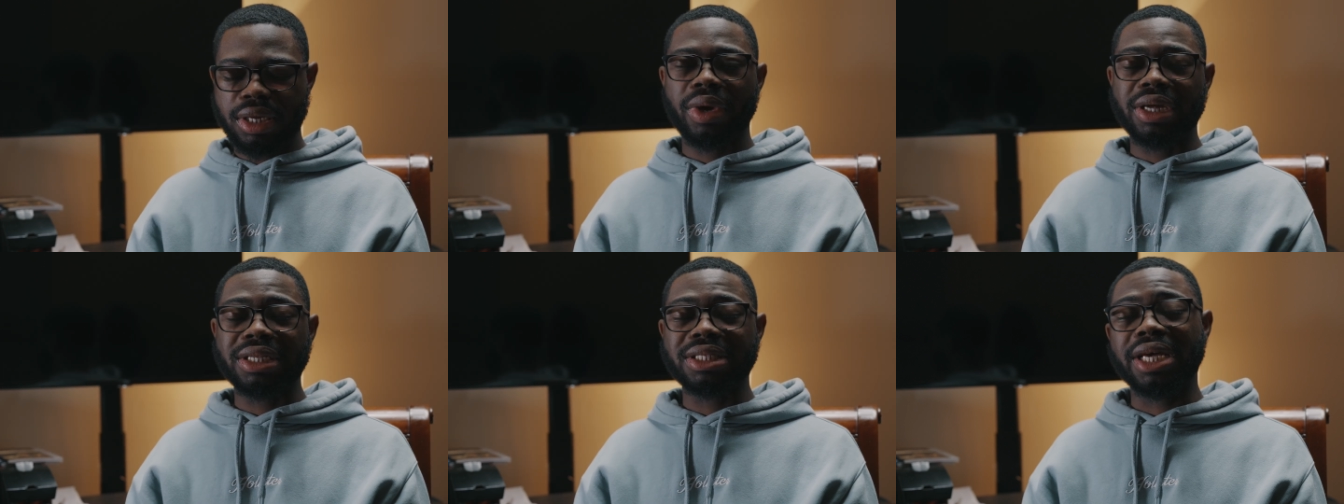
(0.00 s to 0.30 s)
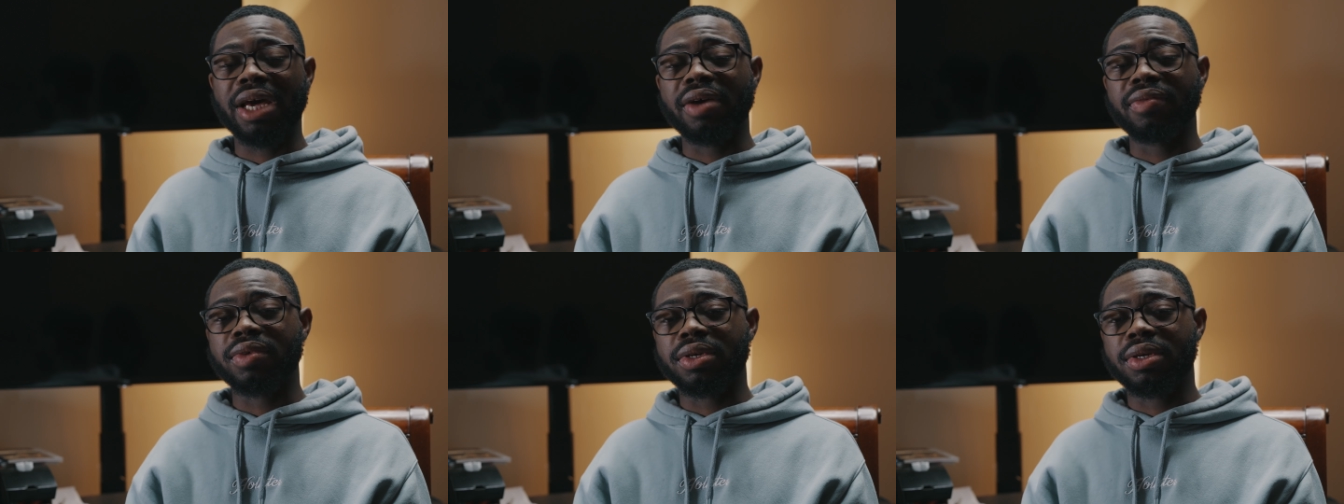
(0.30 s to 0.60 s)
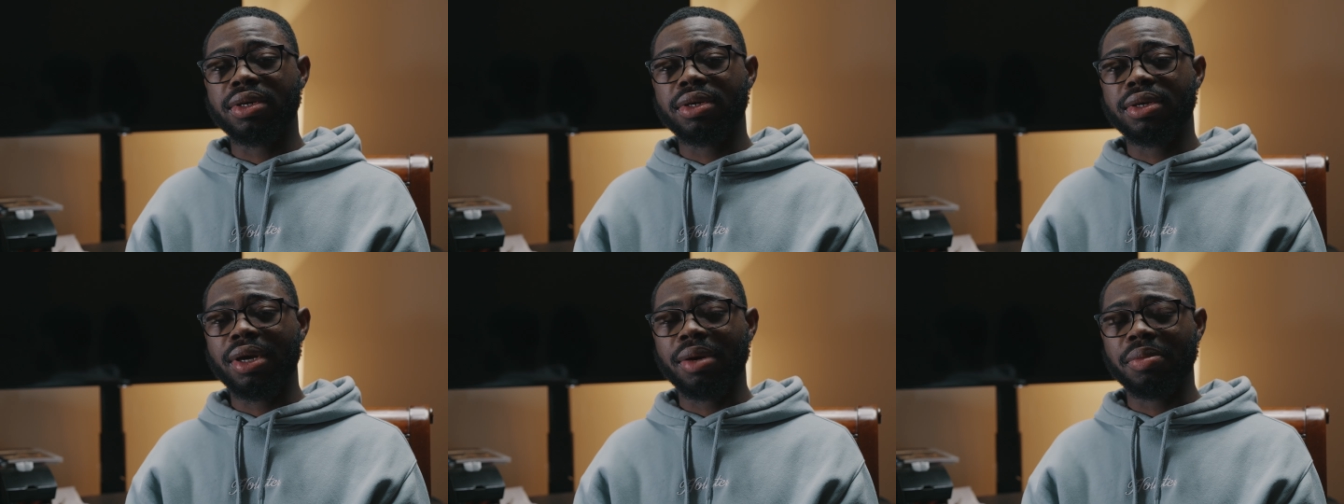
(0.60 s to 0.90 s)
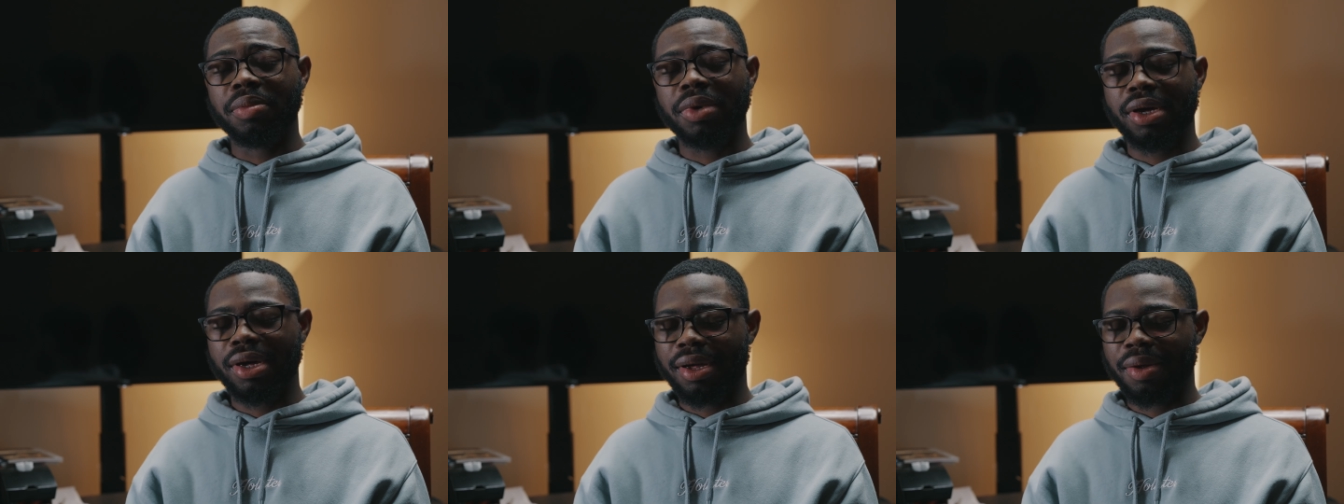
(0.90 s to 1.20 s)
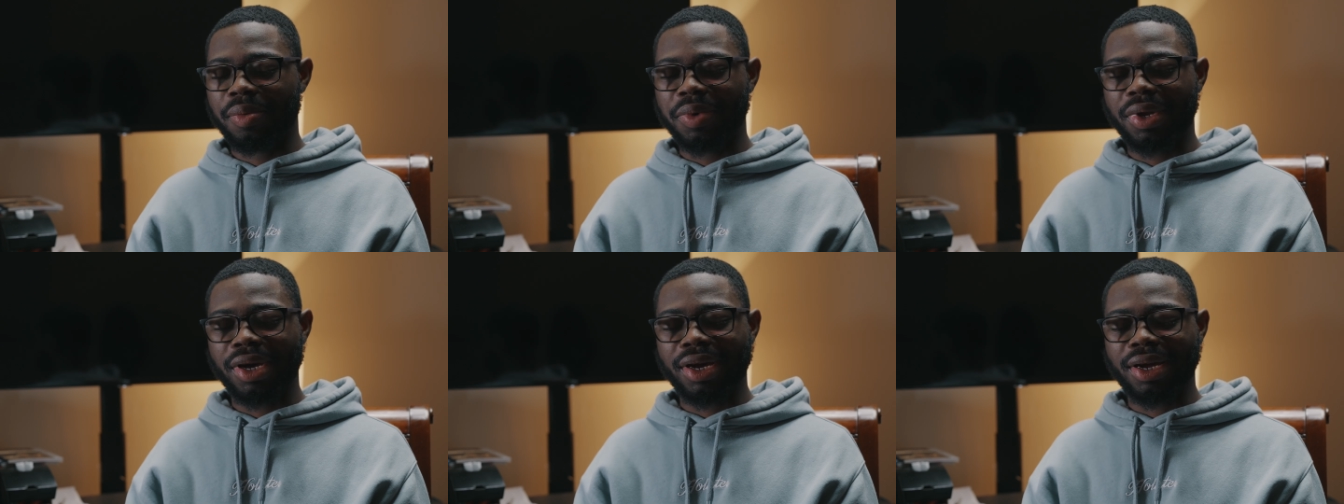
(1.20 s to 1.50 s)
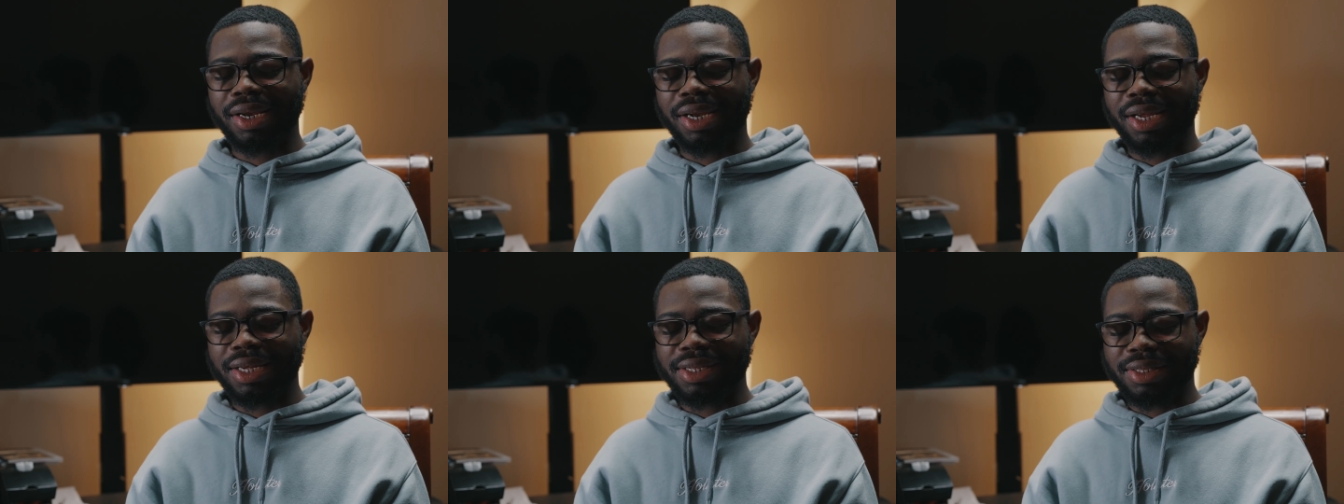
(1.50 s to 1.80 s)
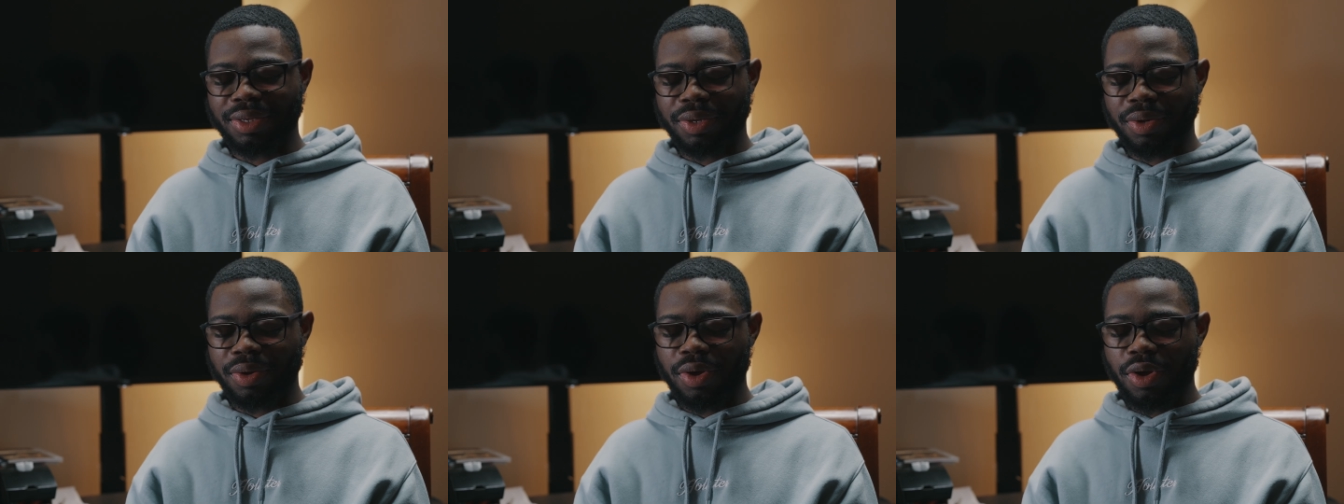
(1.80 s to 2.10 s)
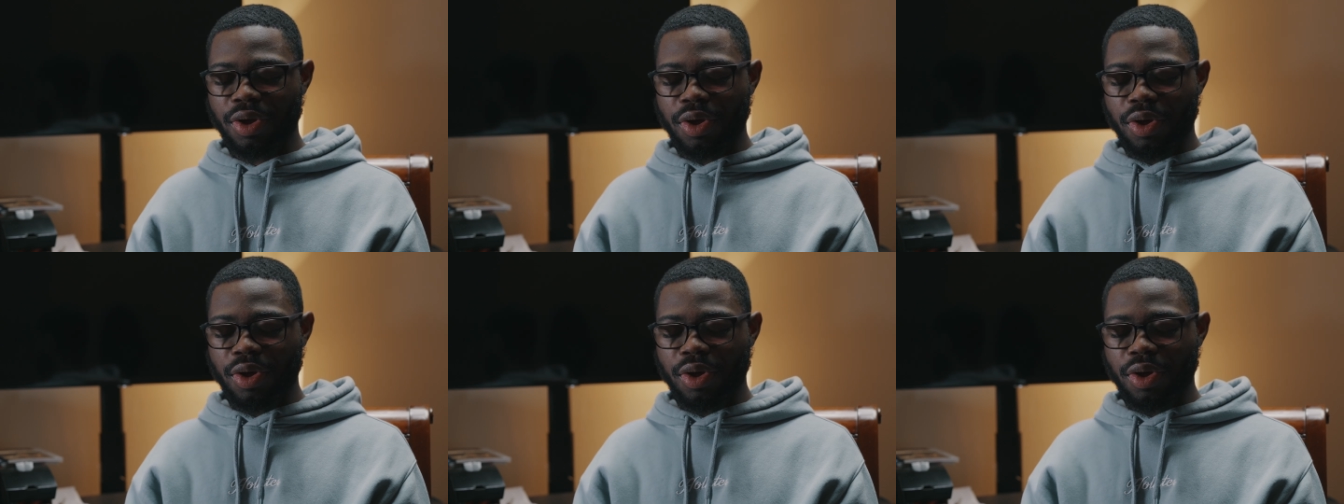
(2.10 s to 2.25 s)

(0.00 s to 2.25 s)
it's heavy. I'm not gonna lie to you.